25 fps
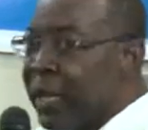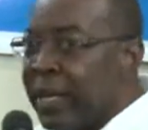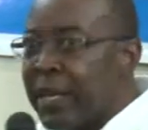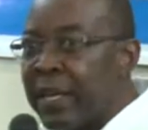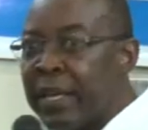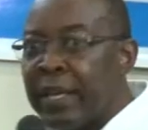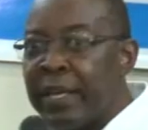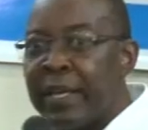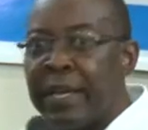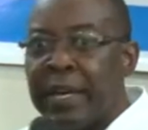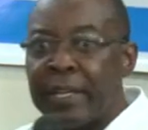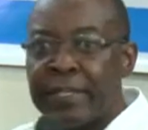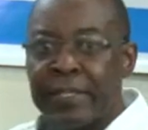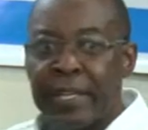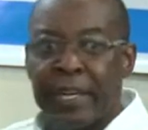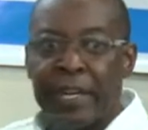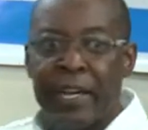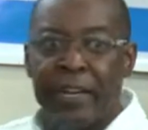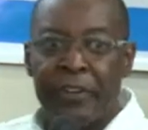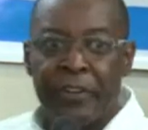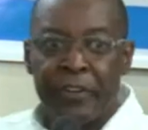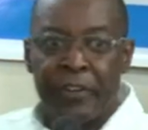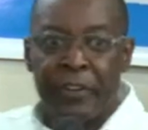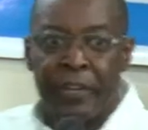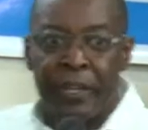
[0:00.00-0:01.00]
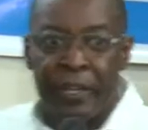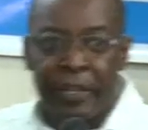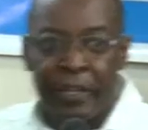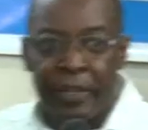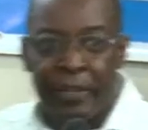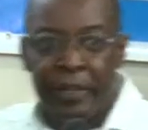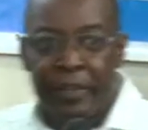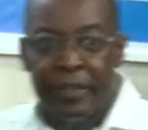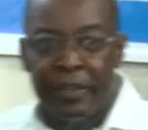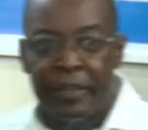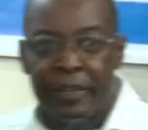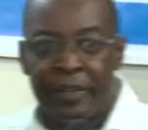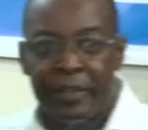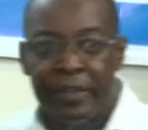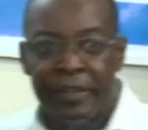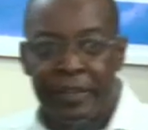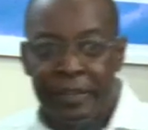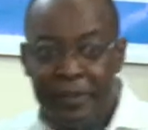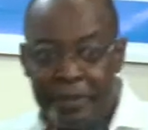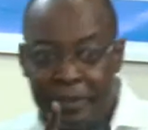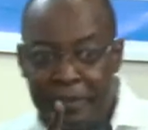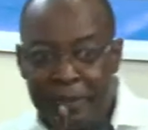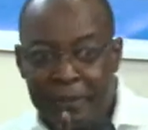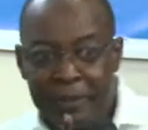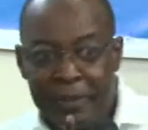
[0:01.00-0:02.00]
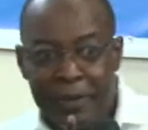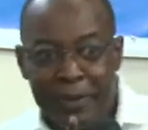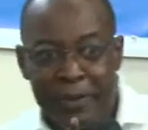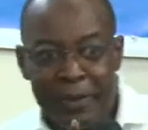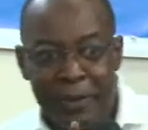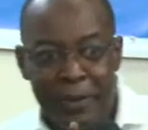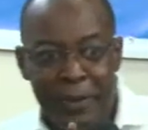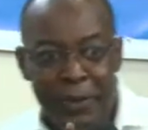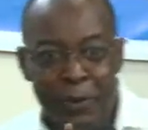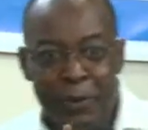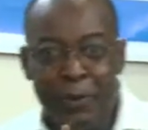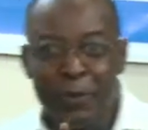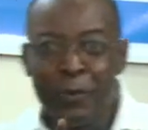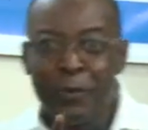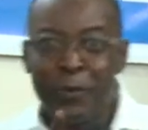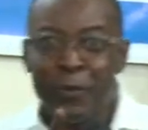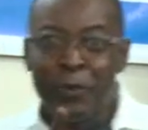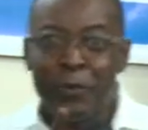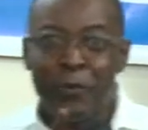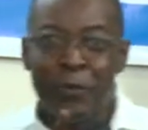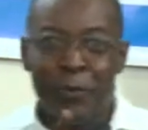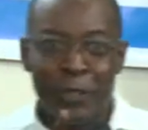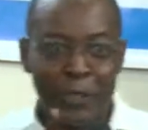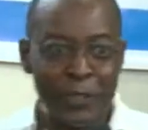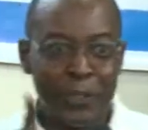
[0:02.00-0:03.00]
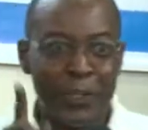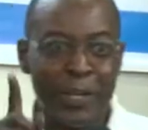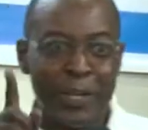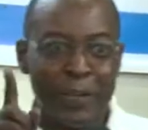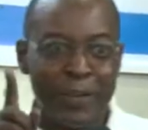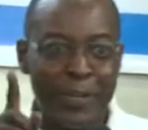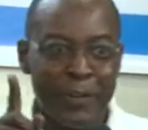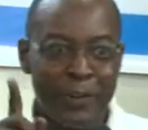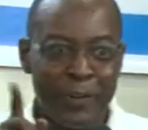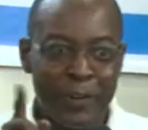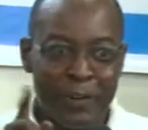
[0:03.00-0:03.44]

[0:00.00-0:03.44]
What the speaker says: need as a country Mwisho, I know